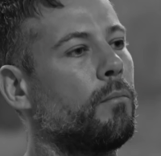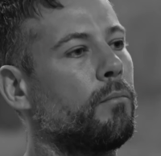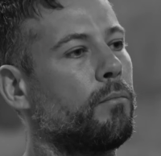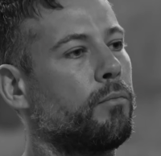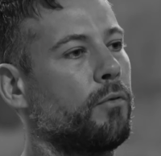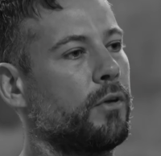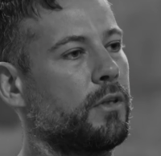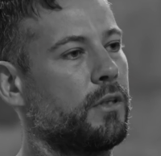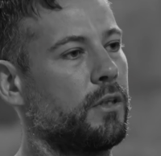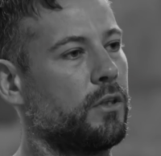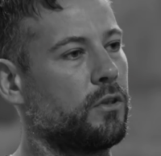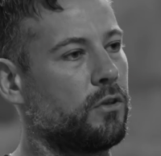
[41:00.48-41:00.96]
on
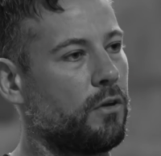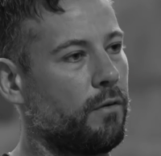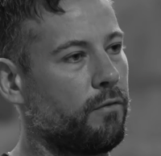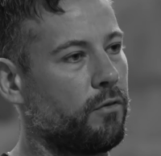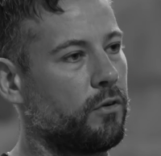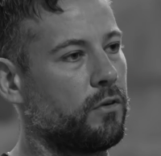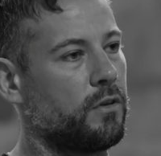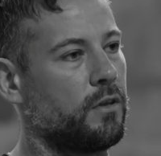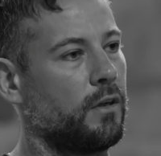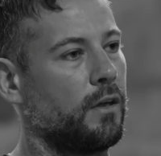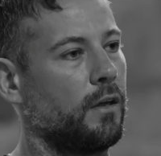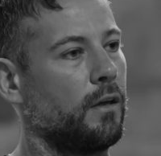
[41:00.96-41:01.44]
British
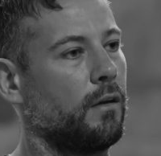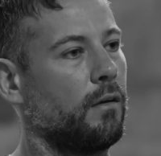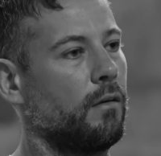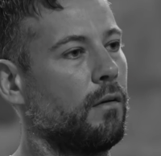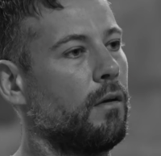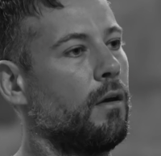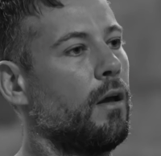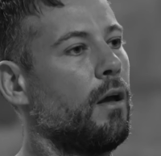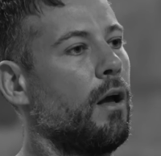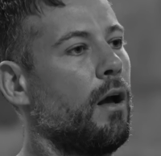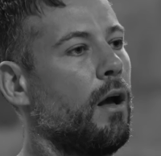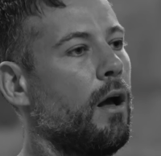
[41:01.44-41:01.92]
sovereignty?
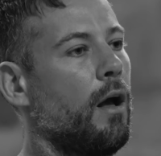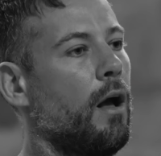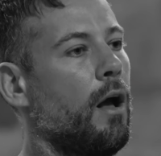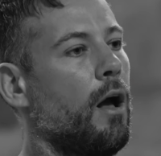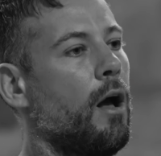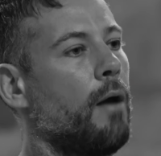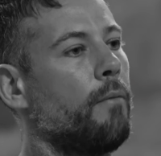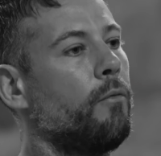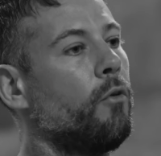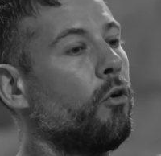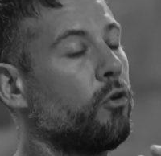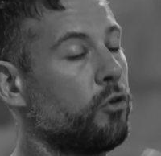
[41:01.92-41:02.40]

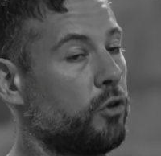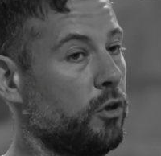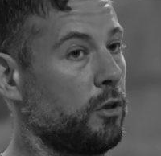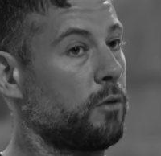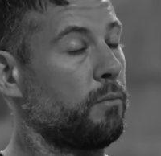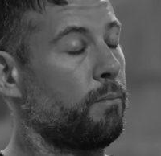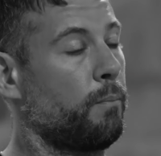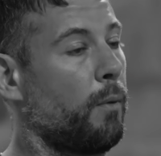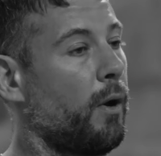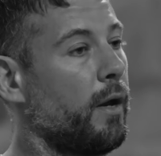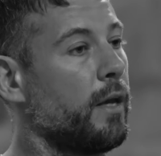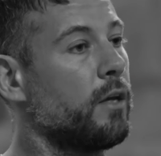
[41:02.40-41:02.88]
Not
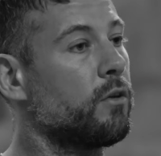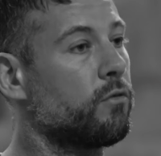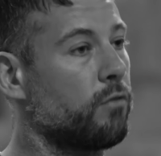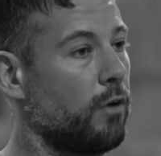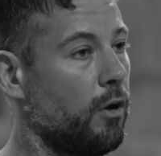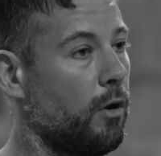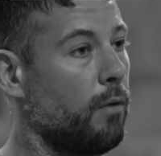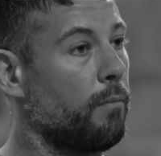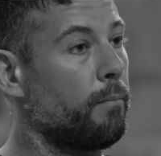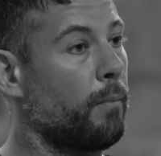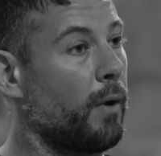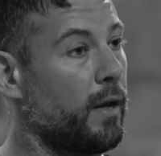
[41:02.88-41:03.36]
just by
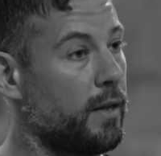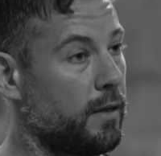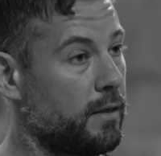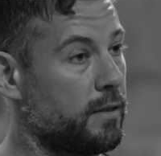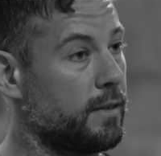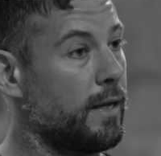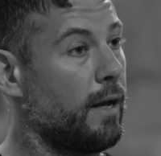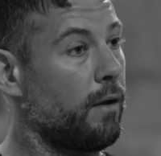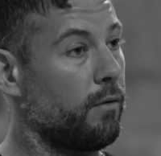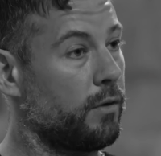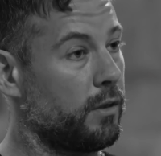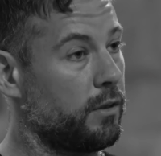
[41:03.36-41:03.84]
Israel, by the
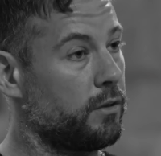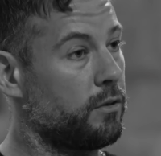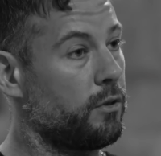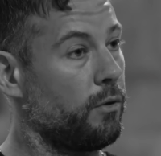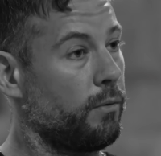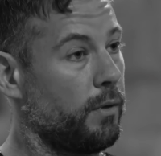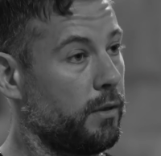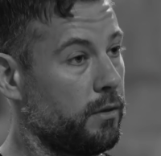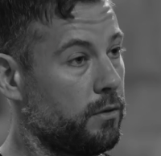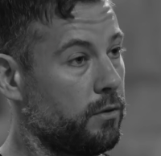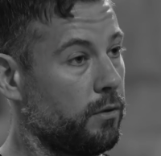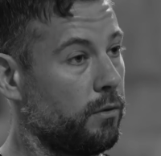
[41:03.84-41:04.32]
Saudis
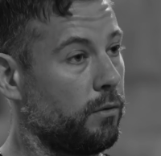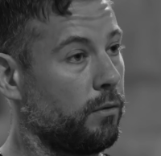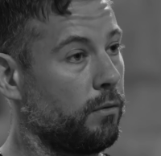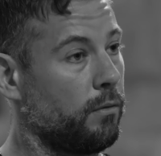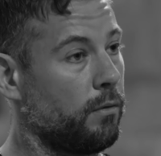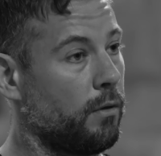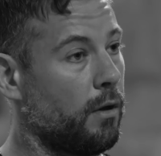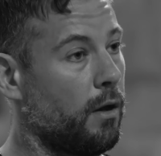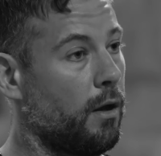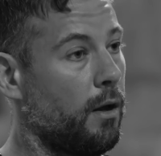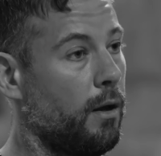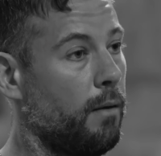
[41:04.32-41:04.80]
do it
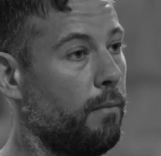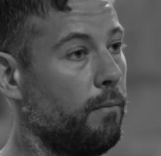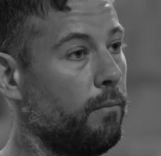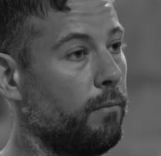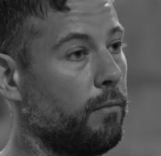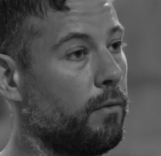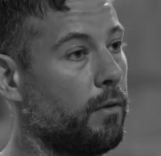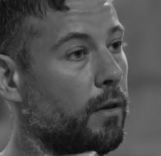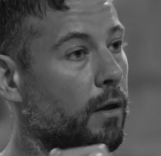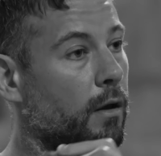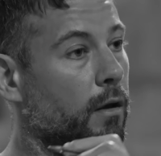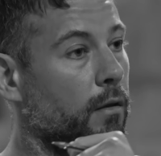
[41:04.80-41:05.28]
too.
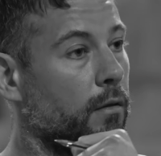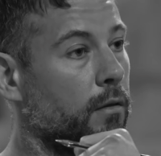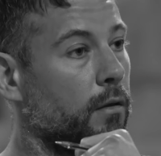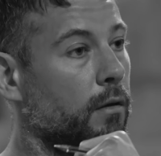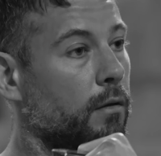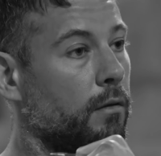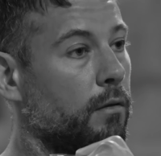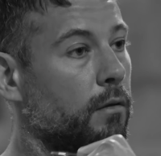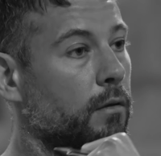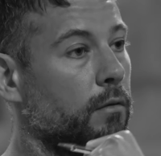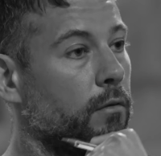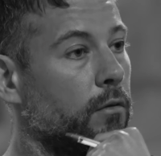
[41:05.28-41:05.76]

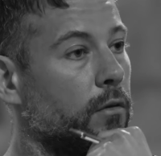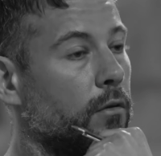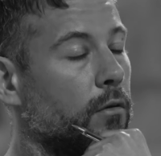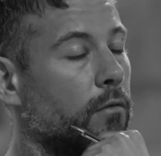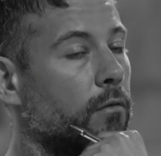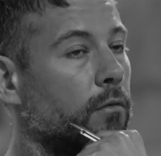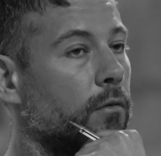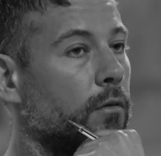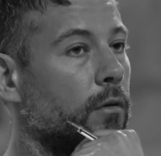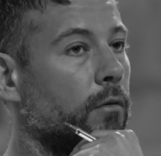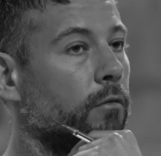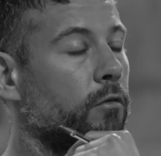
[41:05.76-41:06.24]

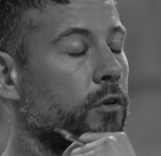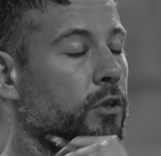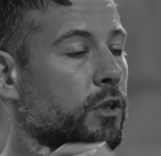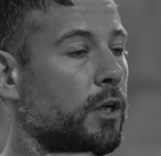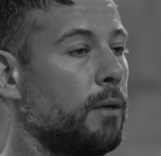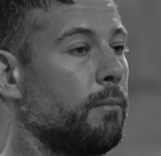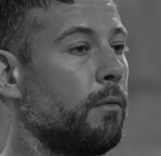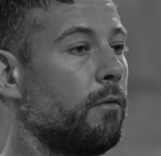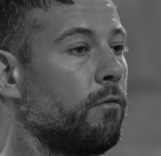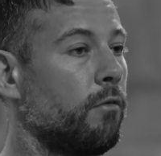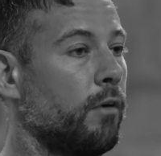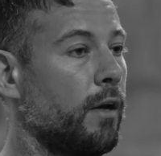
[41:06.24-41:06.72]
The
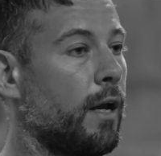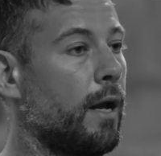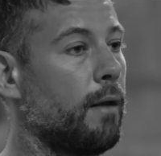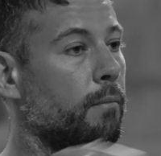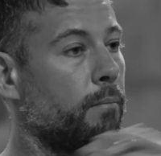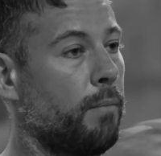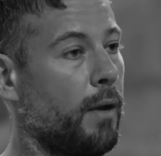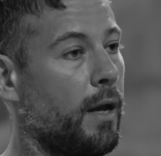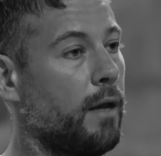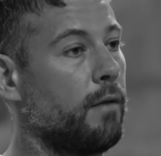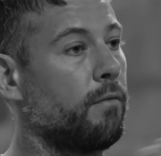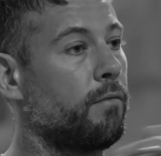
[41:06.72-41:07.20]
regime in
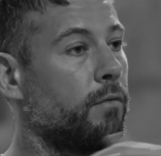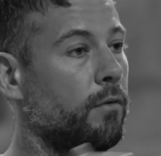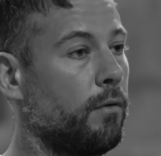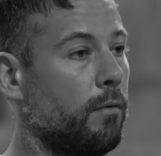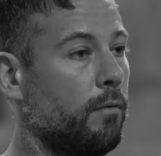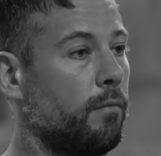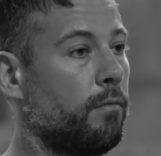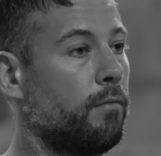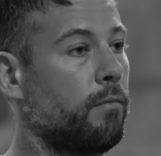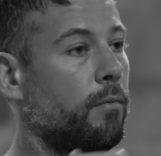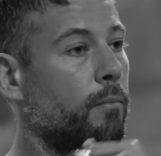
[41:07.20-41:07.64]
Riyadh pay for